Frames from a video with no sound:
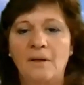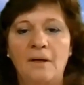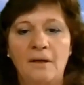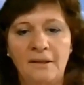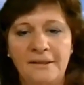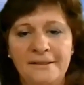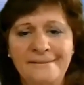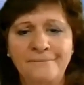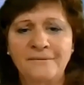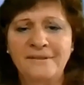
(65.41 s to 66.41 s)

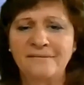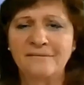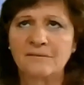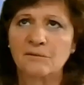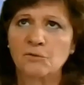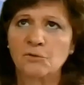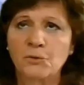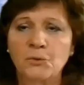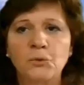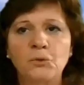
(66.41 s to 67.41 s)
Uh,
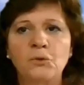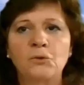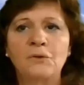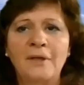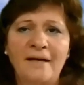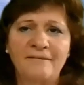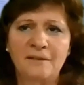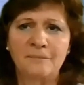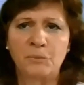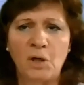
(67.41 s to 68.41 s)
through
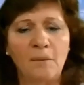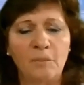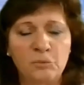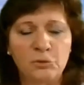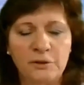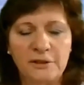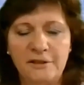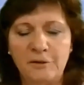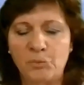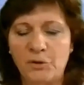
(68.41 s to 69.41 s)
having problems
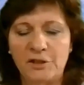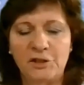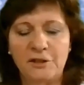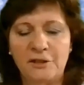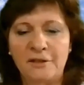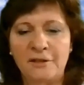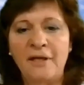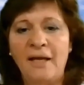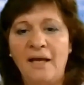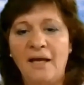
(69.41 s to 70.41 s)
with depression
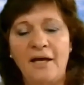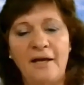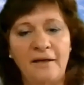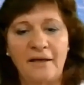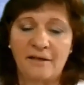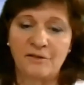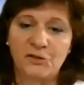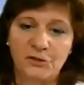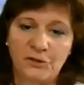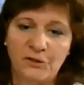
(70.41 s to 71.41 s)
and
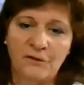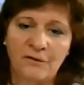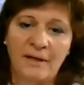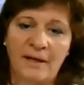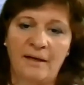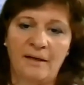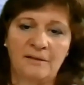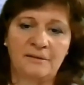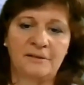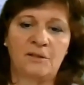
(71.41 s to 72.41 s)
cancer
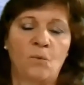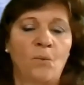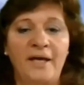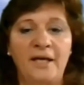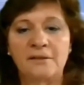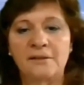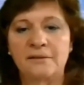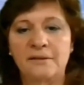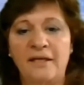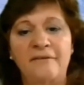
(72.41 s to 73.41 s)
and uh, weight,
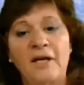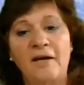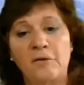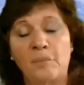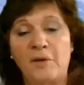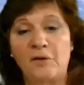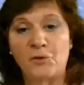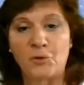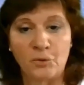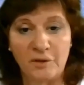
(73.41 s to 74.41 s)
and even having been
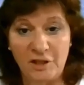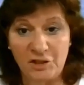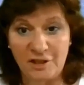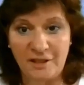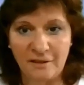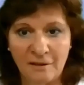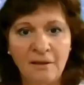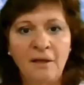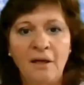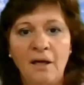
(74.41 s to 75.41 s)
thrown in
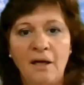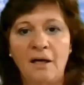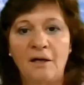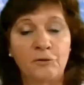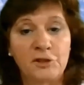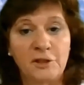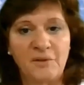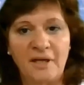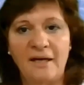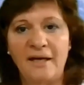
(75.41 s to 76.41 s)
jail, uh, for
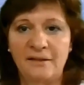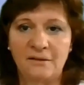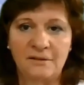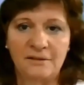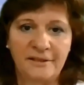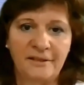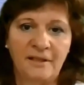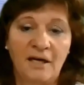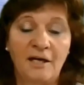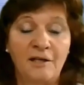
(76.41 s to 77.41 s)
something I had not
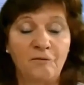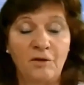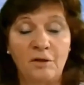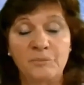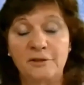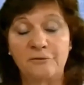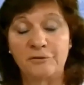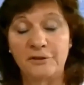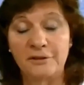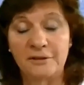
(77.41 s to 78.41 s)
done, I developed mm-hmm.
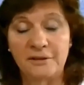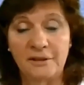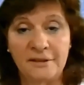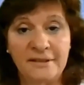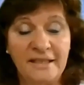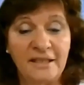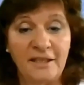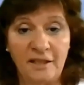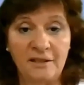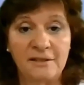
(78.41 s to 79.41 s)
different uh,
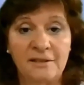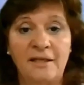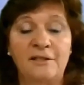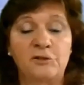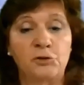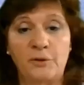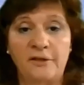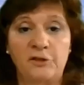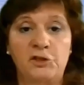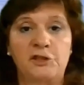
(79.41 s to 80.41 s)
techniques and
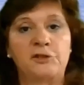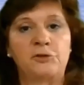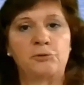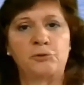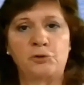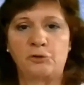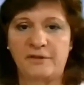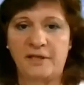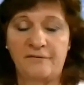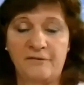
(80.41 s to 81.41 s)
strategies to
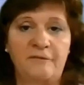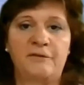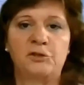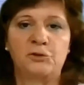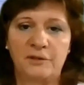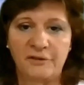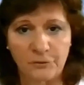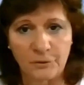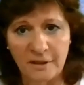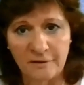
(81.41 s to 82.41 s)
survive and eventually
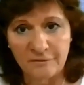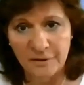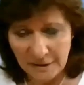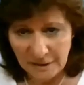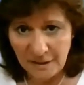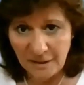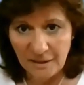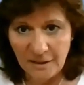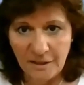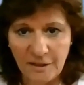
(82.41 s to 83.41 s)
thrive.
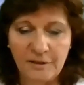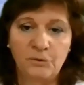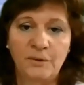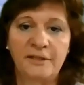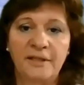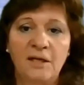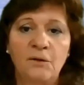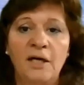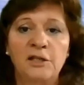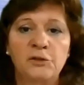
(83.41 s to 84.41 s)
And right now
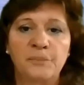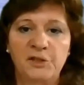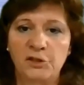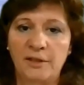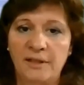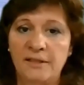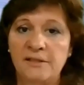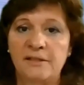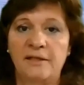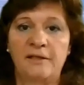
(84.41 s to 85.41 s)
I
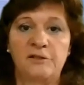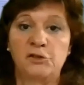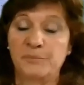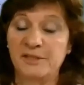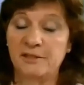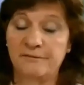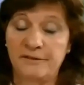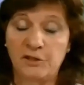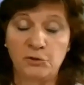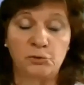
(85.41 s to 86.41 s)
specialize in
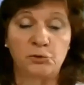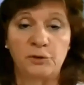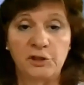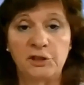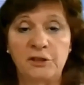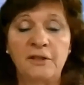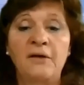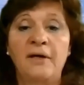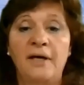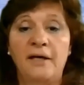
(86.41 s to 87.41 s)
specific nutrition
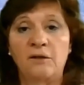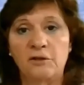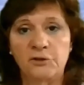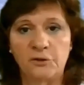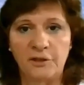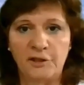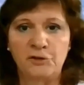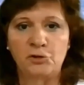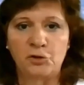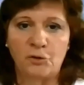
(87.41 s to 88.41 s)
and also
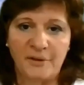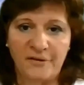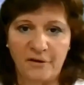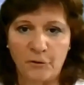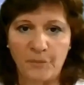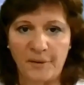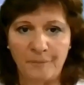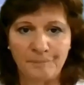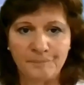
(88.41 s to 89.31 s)
in trauma therapy.